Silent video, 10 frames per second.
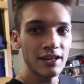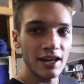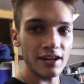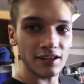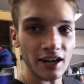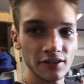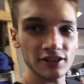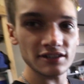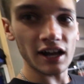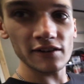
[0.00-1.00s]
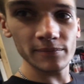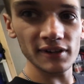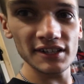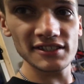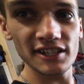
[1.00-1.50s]
and it kind of looks out of
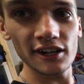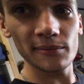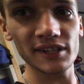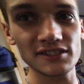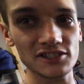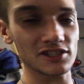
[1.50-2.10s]
place there because it's